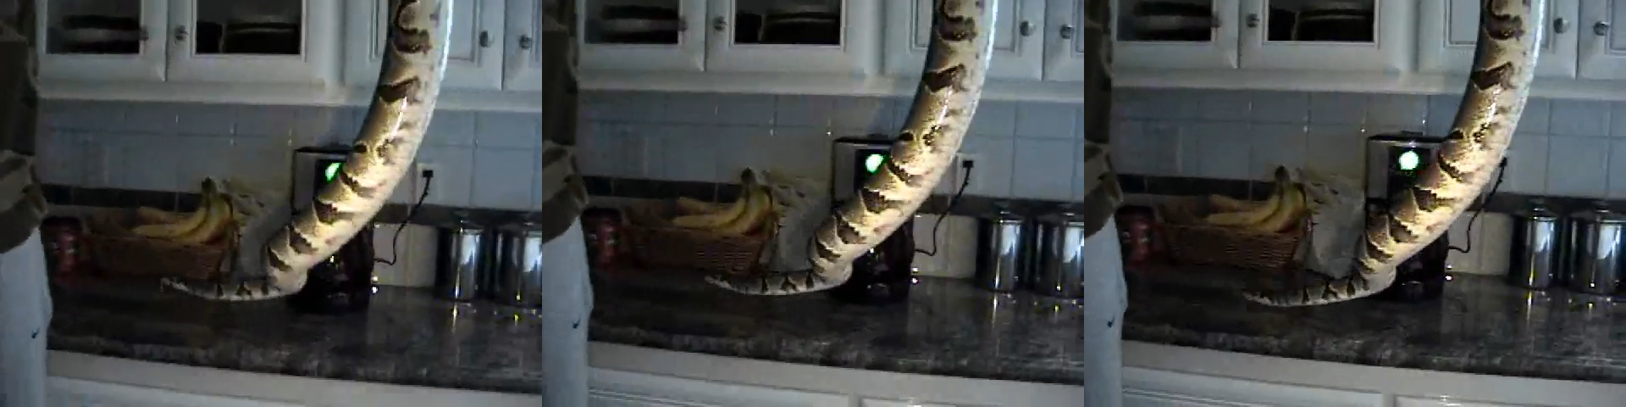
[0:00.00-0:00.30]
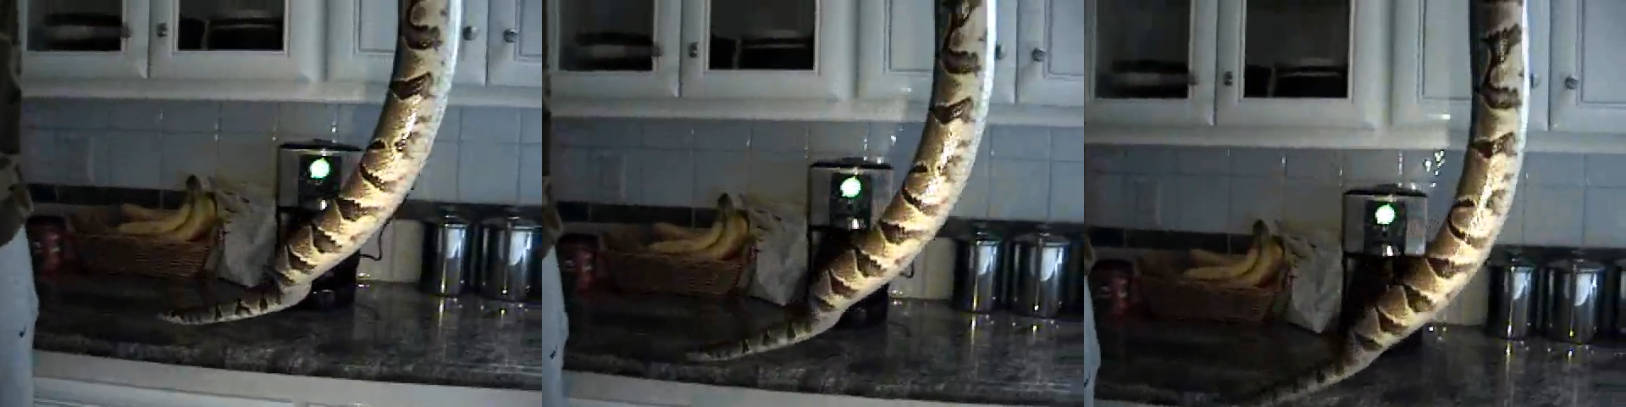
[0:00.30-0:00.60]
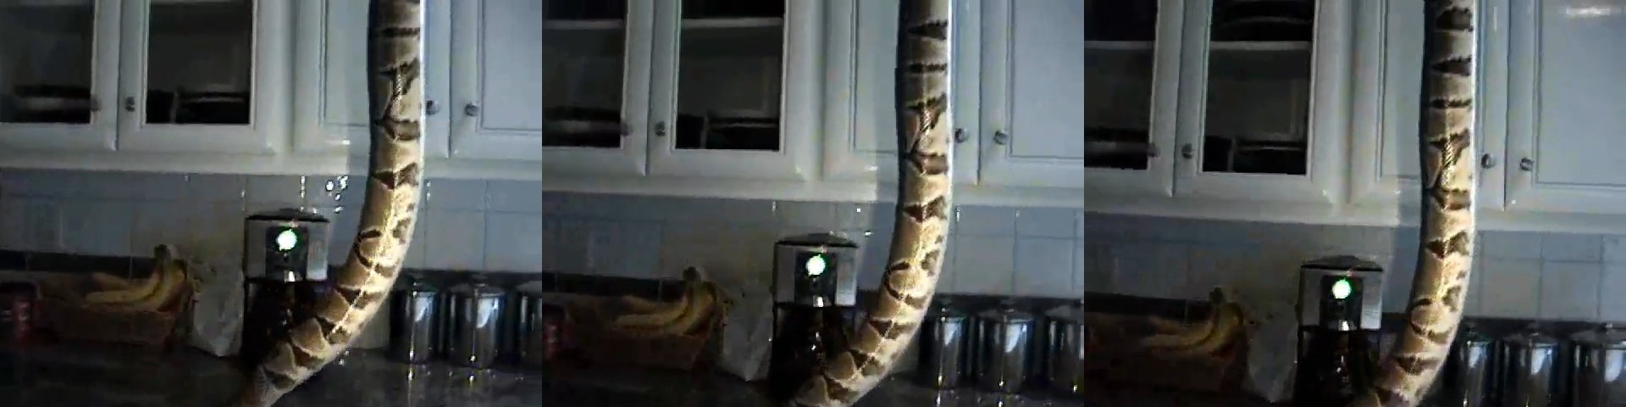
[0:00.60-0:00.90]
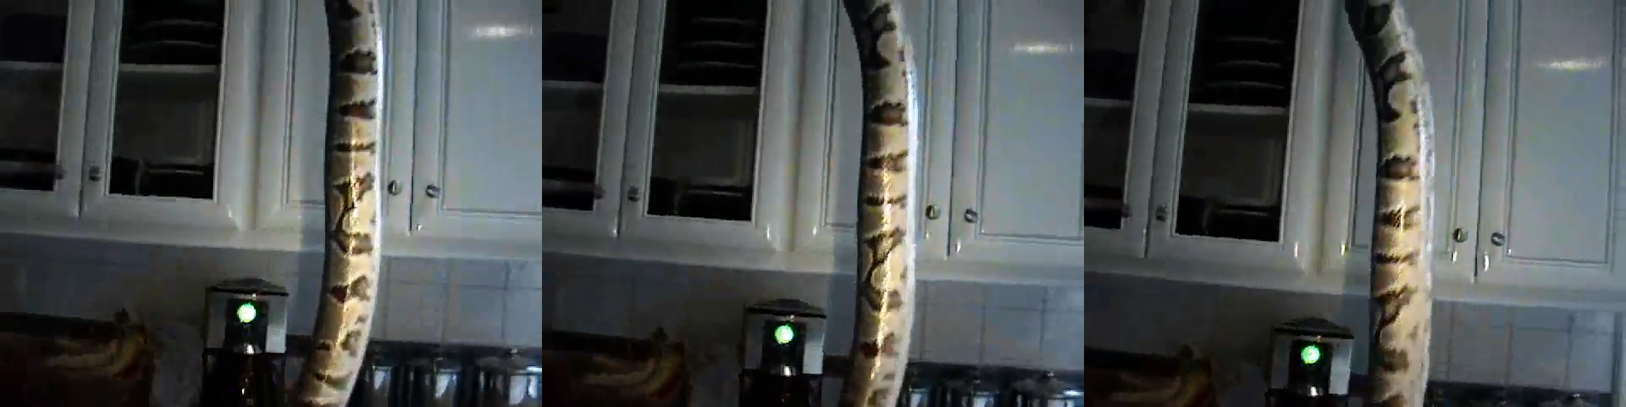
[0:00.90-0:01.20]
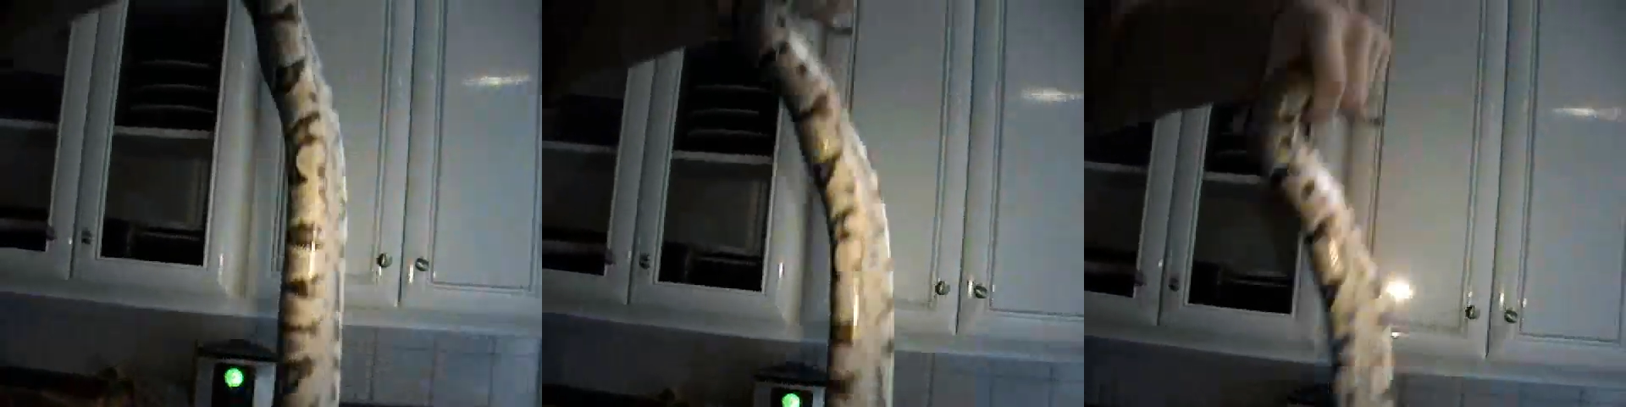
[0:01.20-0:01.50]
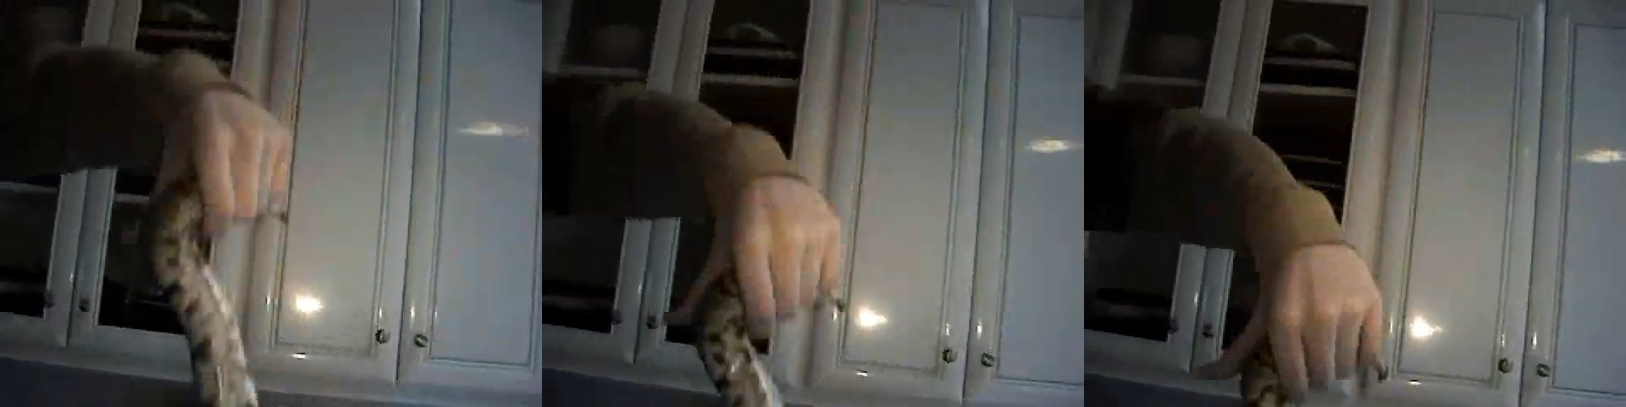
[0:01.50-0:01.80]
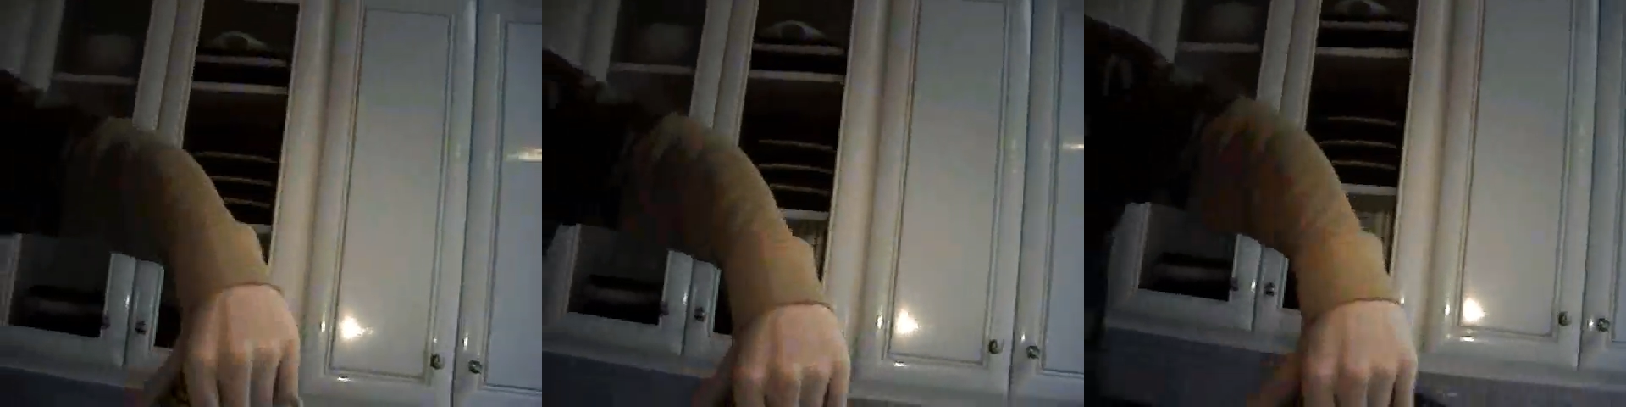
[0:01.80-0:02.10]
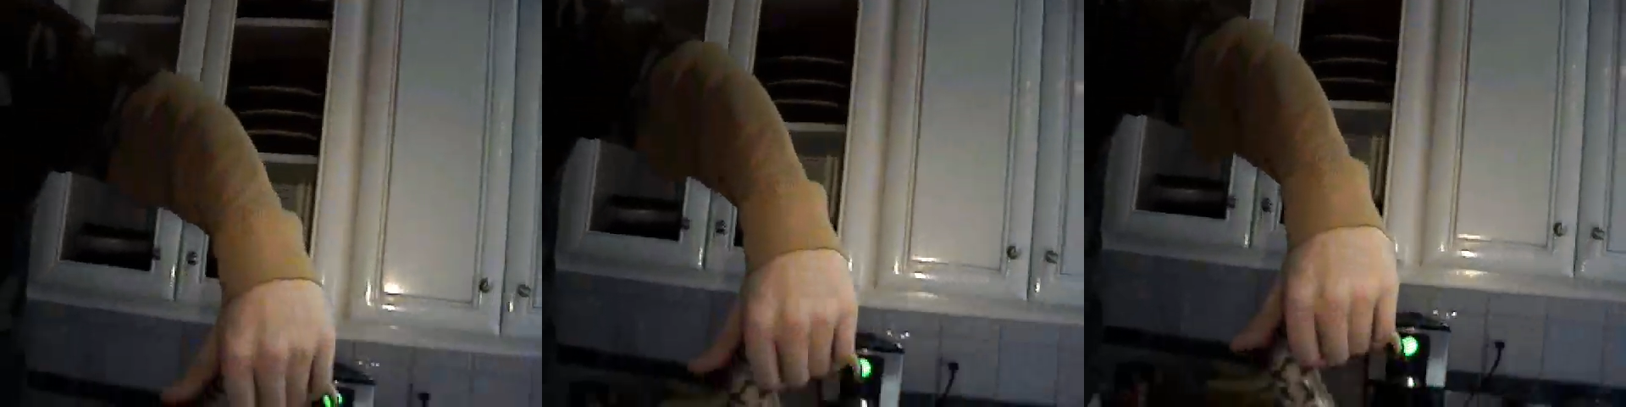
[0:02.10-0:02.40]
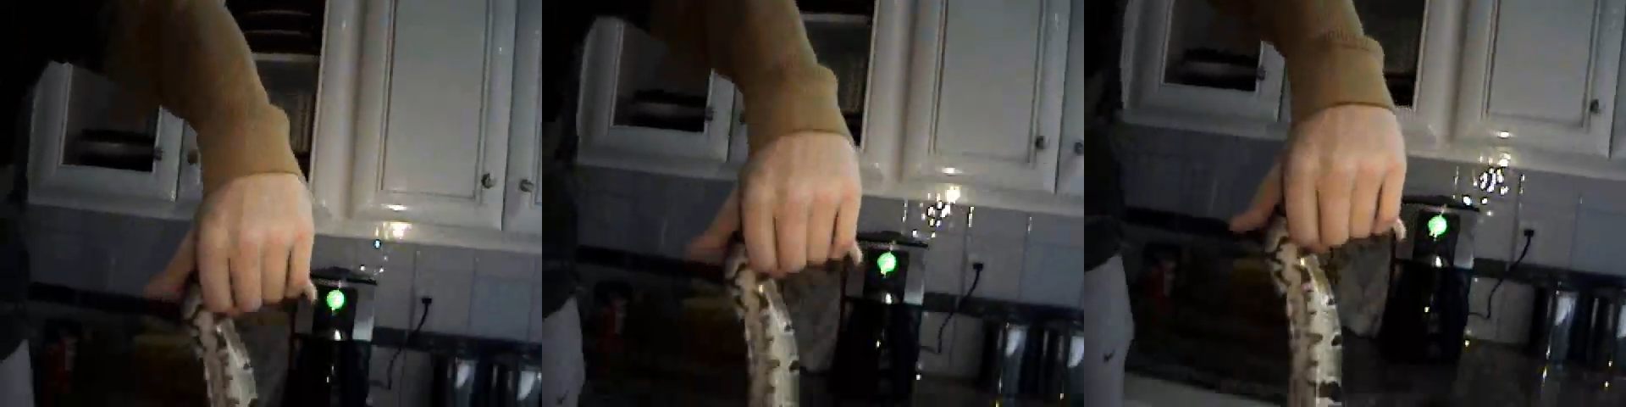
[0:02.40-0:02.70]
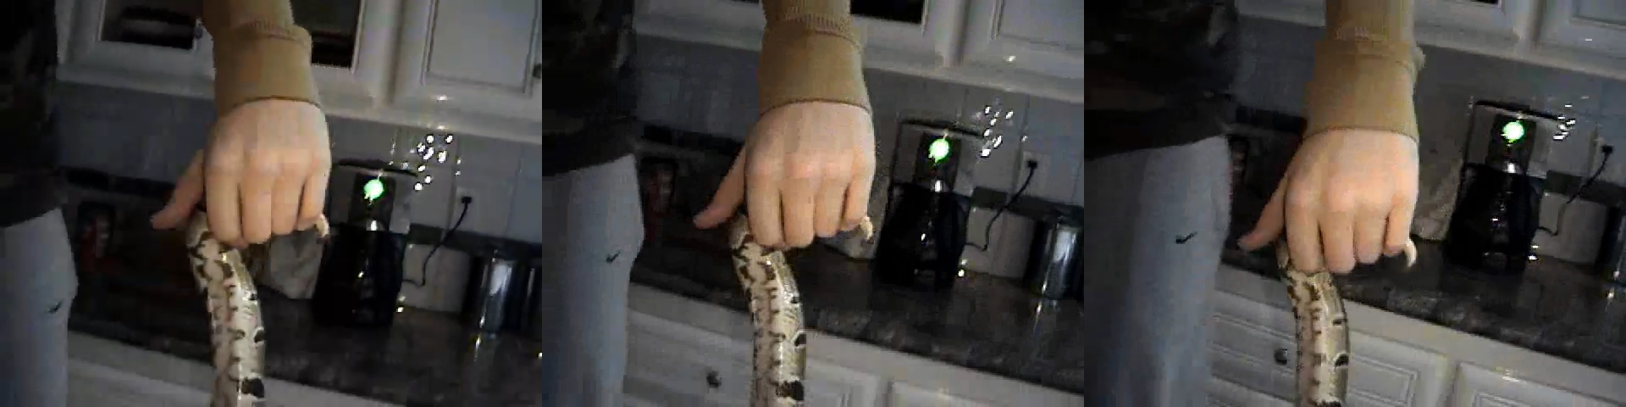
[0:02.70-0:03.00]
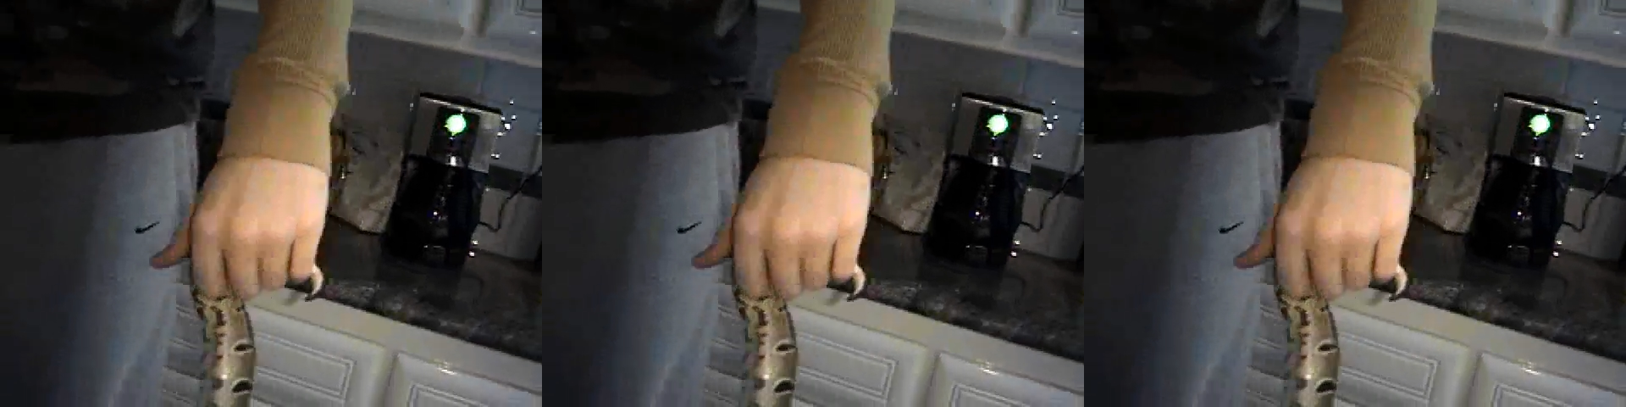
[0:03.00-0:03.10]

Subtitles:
(no speaker visible)